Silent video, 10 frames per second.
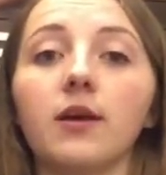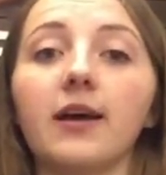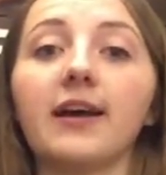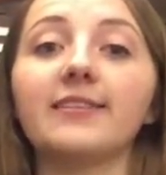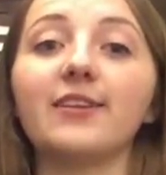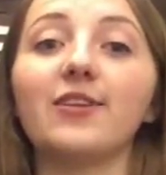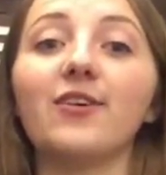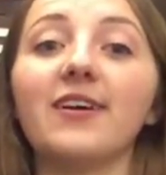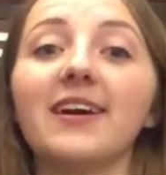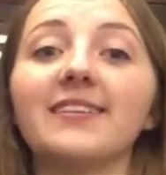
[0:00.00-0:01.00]
as
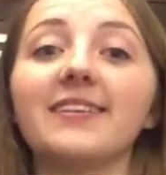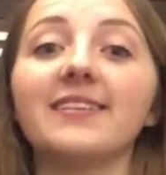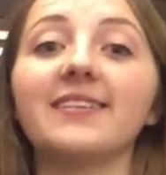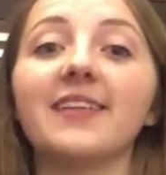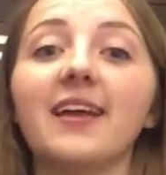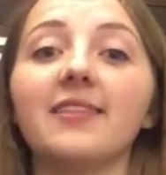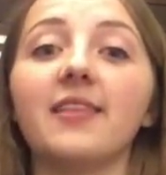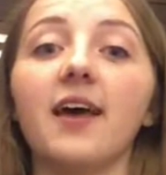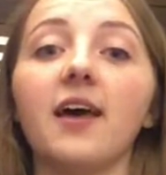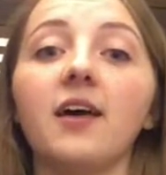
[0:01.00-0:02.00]
long as it stayed
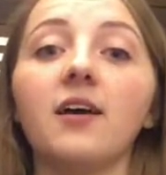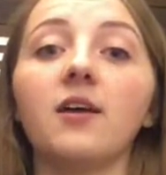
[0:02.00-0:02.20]
there